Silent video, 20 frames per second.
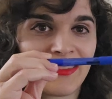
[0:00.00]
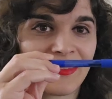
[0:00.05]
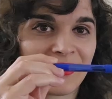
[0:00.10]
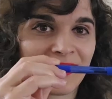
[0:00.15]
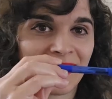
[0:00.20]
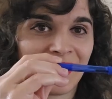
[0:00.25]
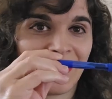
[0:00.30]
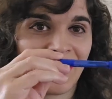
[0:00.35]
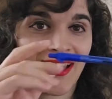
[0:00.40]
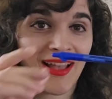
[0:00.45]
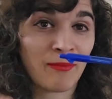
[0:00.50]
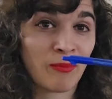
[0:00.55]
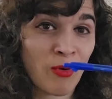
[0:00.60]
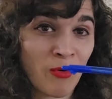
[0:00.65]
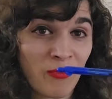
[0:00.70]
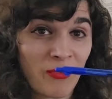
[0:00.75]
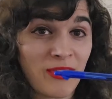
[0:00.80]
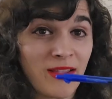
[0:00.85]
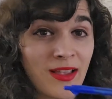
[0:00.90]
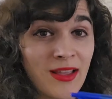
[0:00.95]
weights at
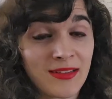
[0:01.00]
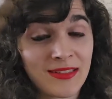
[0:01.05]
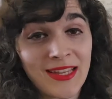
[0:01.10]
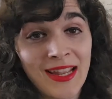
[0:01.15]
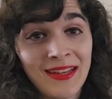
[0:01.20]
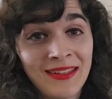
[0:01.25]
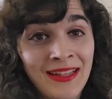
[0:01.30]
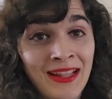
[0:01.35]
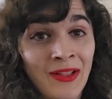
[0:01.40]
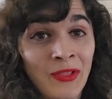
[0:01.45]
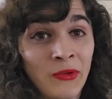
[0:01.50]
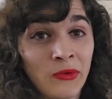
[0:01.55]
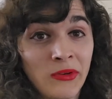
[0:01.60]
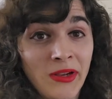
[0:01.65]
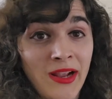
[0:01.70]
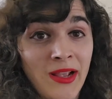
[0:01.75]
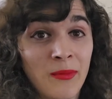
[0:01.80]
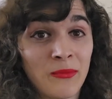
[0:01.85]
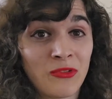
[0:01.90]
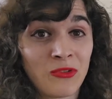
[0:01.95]
both of the end, 10
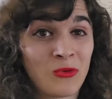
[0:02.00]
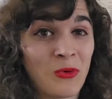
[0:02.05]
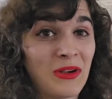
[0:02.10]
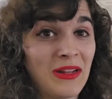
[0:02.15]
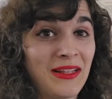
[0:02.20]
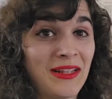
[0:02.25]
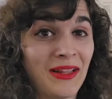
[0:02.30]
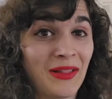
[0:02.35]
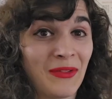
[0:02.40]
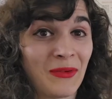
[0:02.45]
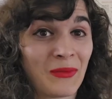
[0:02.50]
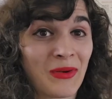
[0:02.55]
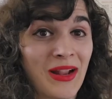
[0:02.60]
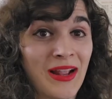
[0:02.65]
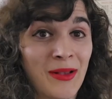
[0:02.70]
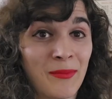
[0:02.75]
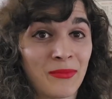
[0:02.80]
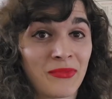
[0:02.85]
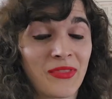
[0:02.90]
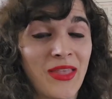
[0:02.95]
kilograms, 20
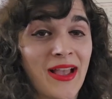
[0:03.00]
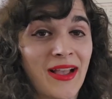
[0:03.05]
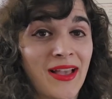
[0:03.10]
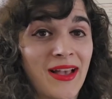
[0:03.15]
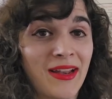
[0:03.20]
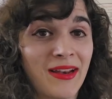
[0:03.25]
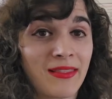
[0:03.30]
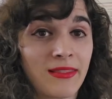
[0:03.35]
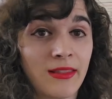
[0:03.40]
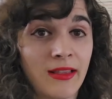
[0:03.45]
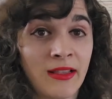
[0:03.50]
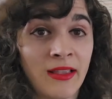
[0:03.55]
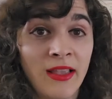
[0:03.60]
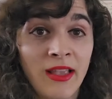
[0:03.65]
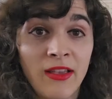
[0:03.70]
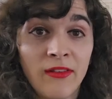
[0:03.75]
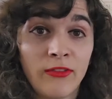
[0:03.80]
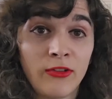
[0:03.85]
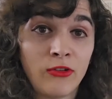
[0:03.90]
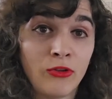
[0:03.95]
kilograms, that kind of thing.
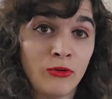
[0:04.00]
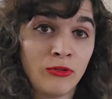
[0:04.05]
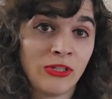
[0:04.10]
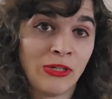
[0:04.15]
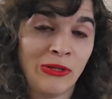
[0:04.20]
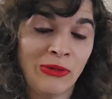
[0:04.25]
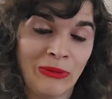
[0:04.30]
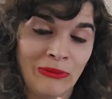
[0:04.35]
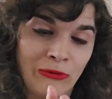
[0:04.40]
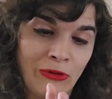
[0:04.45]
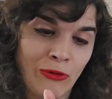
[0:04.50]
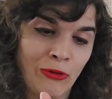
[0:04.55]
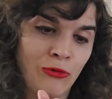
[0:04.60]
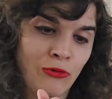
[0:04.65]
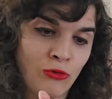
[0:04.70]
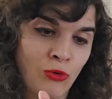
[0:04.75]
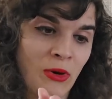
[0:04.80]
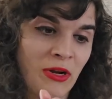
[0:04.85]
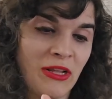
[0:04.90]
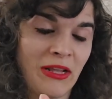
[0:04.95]

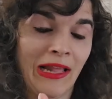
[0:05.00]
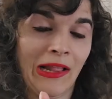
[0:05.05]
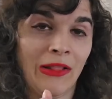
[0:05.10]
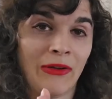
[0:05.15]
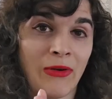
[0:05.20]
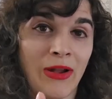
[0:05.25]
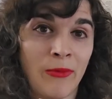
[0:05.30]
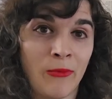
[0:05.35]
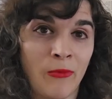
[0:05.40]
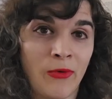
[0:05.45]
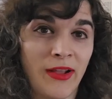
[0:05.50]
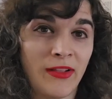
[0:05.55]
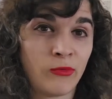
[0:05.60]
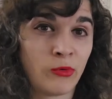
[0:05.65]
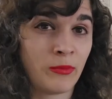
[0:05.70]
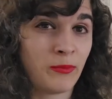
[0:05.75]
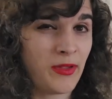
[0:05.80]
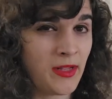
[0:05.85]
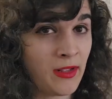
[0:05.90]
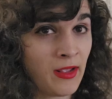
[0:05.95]
Two 20 kilogram
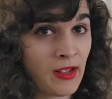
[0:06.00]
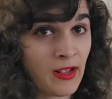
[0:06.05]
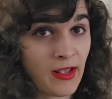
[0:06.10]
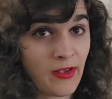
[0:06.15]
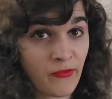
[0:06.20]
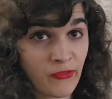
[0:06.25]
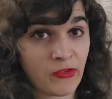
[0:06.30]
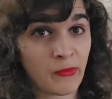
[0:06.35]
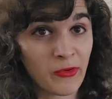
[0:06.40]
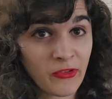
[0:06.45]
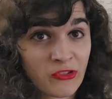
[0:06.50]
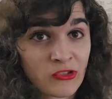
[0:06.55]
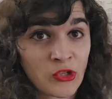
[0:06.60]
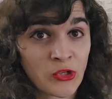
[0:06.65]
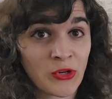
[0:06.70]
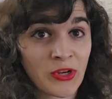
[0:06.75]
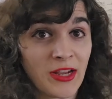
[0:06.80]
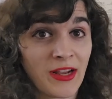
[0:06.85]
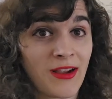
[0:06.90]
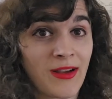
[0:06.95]
weights would be if someone's
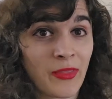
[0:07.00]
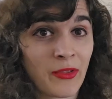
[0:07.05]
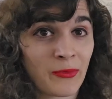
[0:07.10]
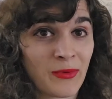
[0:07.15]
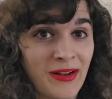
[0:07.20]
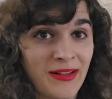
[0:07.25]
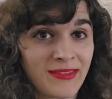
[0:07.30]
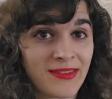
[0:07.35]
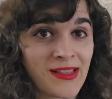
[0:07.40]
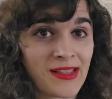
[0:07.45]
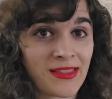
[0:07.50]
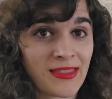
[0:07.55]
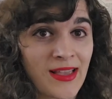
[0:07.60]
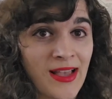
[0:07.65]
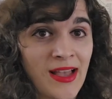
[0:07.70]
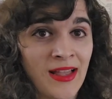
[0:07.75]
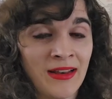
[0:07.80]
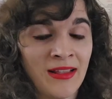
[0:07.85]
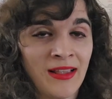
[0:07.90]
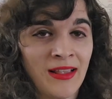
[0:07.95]
jerking on the reins like
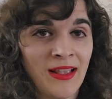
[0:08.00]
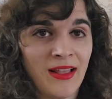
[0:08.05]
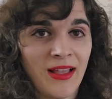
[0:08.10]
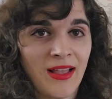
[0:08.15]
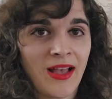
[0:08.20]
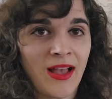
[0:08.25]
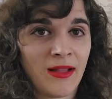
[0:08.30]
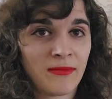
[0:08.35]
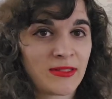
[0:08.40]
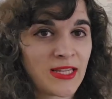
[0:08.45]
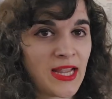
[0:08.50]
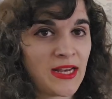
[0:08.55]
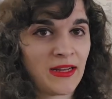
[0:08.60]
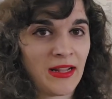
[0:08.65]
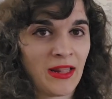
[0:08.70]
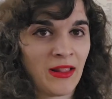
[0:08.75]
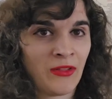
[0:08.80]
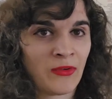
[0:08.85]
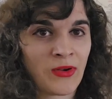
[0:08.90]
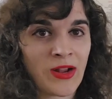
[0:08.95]
that,
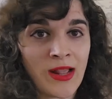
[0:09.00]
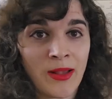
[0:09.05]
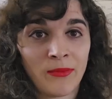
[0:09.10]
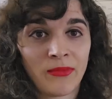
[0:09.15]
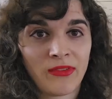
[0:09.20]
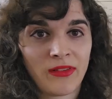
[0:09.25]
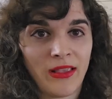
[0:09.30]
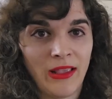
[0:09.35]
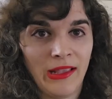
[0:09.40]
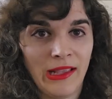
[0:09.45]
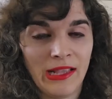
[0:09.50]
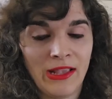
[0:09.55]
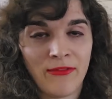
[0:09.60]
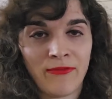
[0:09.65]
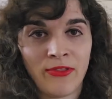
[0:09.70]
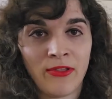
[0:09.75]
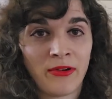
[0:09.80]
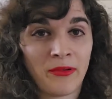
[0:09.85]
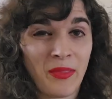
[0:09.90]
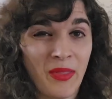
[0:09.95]
10 kilograms
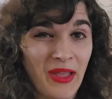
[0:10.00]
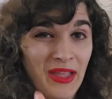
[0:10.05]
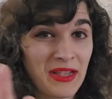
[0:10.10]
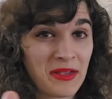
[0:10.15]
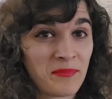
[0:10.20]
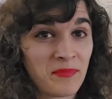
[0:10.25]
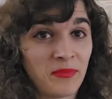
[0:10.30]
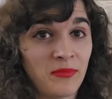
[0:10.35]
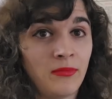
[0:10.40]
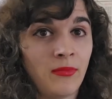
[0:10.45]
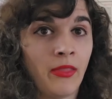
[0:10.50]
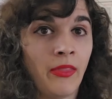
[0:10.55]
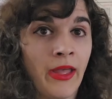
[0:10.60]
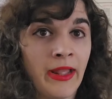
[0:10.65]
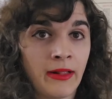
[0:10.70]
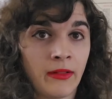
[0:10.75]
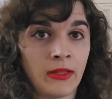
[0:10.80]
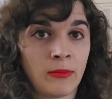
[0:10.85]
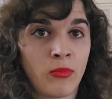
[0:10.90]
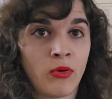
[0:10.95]
if they're
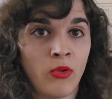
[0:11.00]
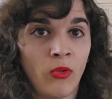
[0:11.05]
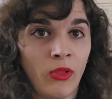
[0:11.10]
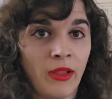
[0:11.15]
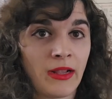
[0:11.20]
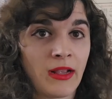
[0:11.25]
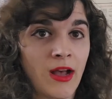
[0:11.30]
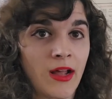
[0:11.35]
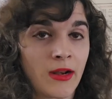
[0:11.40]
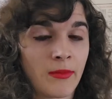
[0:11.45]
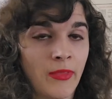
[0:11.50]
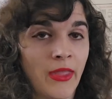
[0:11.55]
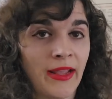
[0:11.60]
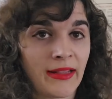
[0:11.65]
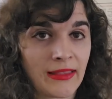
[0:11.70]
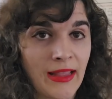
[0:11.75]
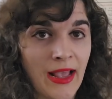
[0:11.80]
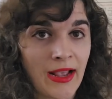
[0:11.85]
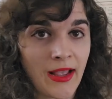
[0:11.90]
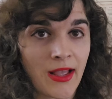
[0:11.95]
lightly pulling on it
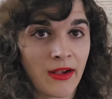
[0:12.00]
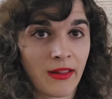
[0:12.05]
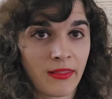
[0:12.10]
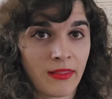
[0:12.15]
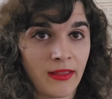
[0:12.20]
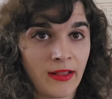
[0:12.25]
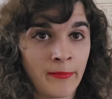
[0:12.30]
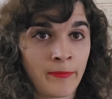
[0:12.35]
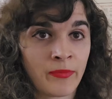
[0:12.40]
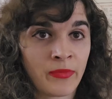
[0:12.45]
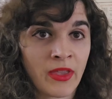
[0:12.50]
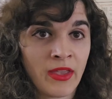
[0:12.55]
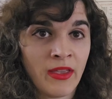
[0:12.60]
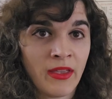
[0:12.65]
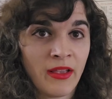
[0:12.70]
like that kind of thing.